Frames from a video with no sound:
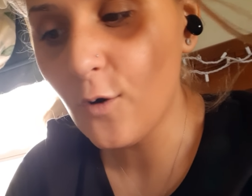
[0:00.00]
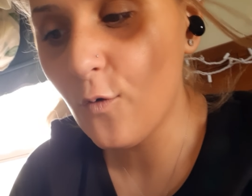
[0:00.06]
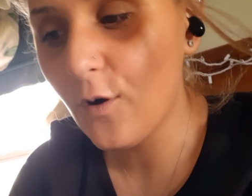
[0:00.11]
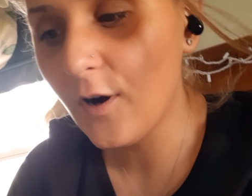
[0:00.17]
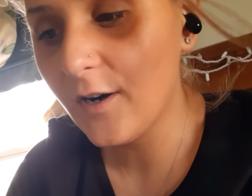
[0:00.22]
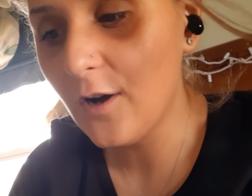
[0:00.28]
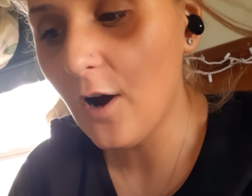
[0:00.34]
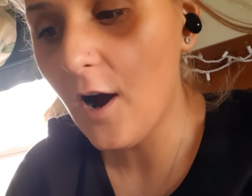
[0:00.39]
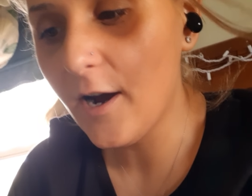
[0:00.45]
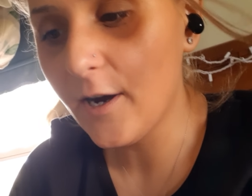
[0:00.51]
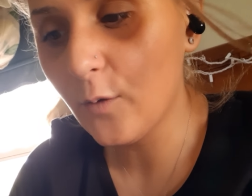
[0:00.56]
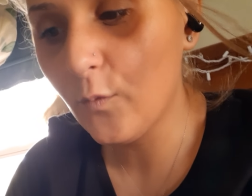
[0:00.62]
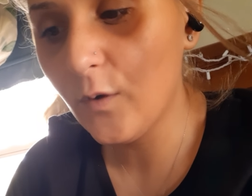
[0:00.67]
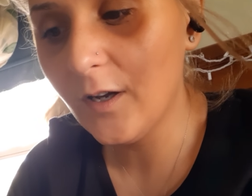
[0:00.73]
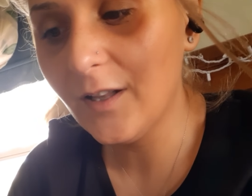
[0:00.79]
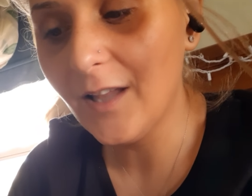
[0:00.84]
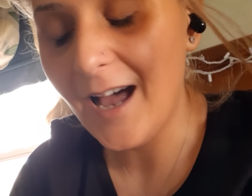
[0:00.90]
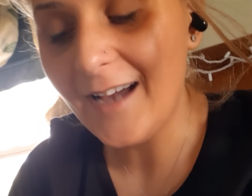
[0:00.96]
or god
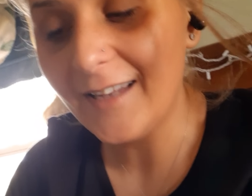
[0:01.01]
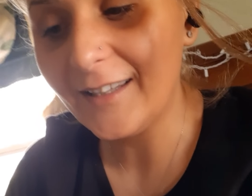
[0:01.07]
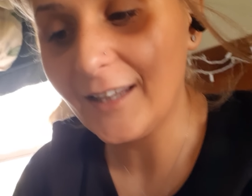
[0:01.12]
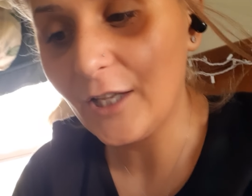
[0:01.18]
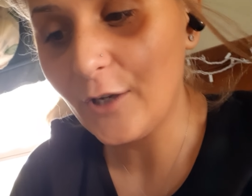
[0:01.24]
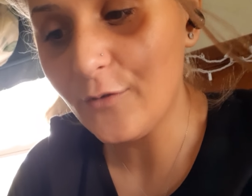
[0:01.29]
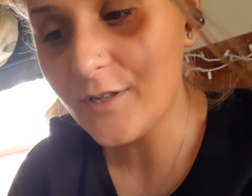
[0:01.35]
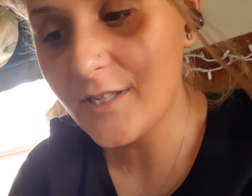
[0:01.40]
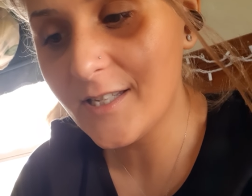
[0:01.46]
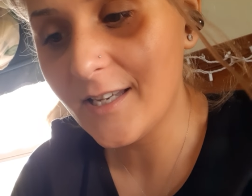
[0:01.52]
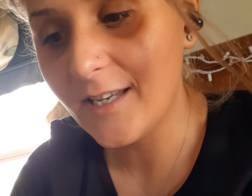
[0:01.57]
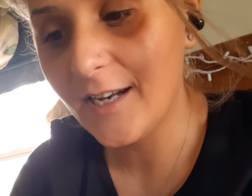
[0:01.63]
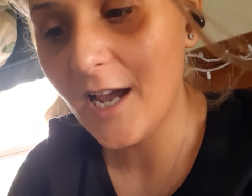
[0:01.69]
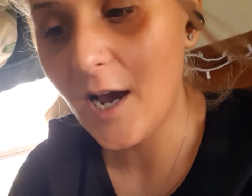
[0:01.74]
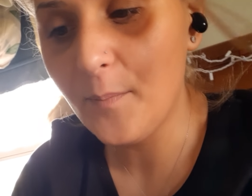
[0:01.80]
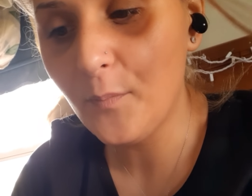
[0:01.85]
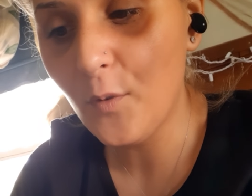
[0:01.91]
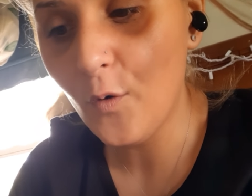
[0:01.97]
will unloosen
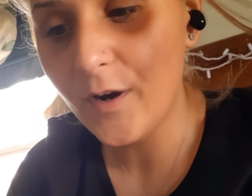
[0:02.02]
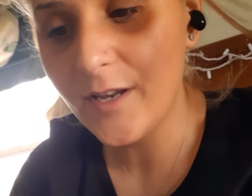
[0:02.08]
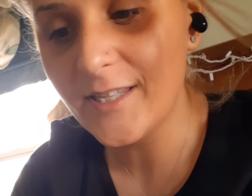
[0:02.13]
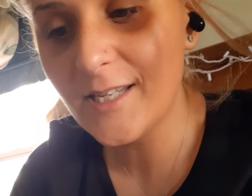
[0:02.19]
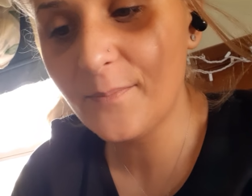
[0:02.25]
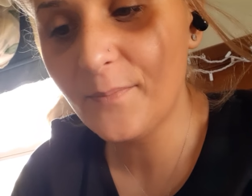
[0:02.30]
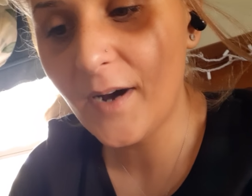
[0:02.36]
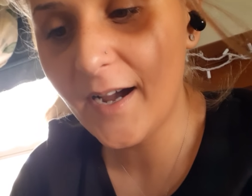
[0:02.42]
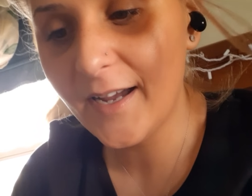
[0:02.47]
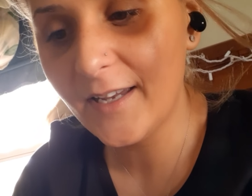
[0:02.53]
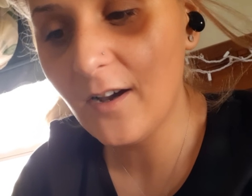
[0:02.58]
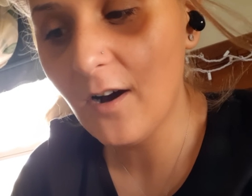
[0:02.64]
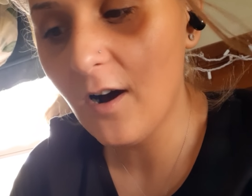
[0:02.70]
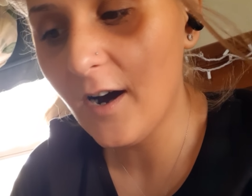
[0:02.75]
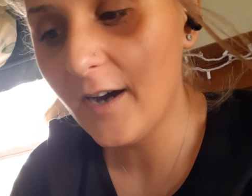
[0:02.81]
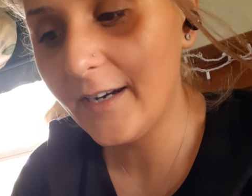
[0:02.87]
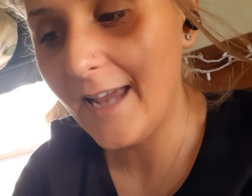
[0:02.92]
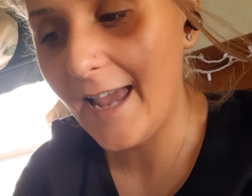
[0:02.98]
appointed by
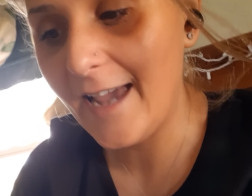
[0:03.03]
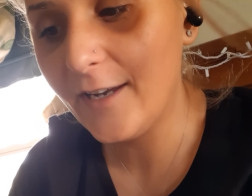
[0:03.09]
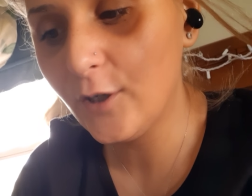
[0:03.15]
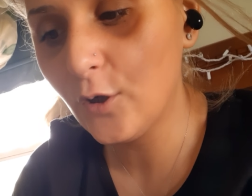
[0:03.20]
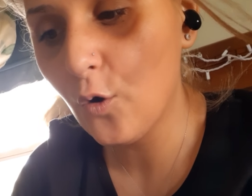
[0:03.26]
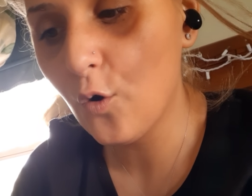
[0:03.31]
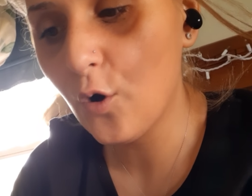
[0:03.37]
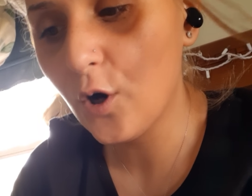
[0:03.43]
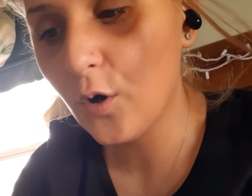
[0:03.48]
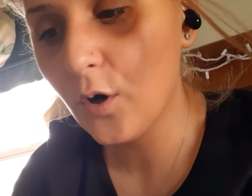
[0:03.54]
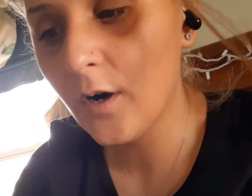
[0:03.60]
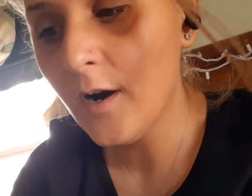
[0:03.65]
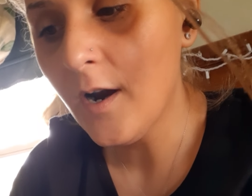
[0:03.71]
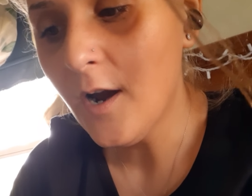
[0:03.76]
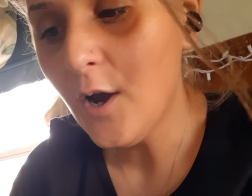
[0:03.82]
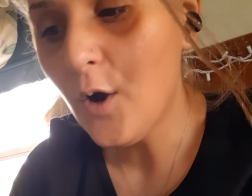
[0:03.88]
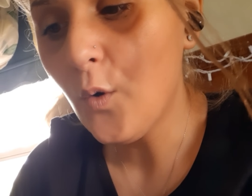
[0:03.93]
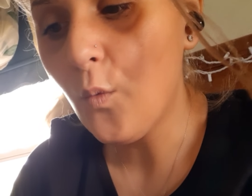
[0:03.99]
god and or
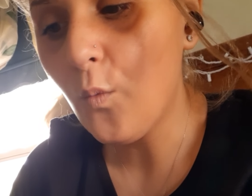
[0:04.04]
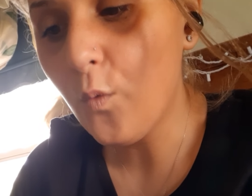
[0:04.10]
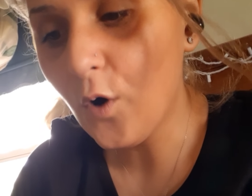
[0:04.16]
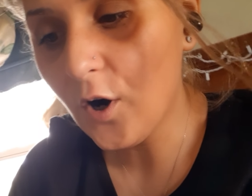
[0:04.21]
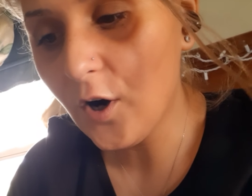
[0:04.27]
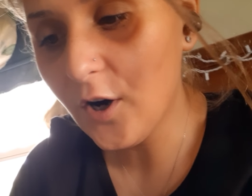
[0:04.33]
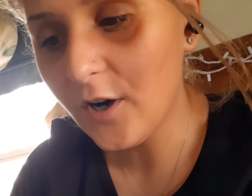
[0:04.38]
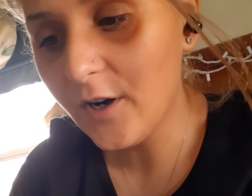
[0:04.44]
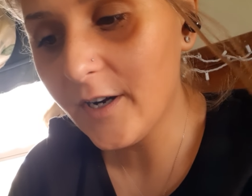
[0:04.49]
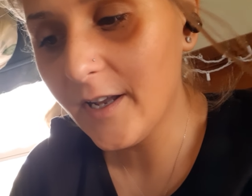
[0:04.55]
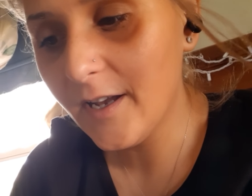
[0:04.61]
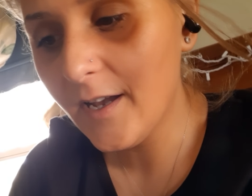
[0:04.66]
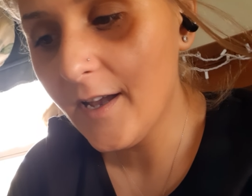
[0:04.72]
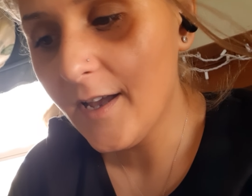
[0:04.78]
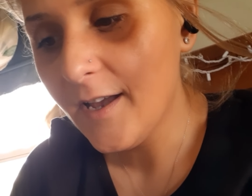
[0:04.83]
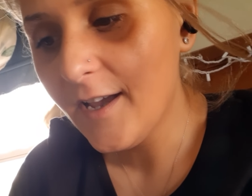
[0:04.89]
word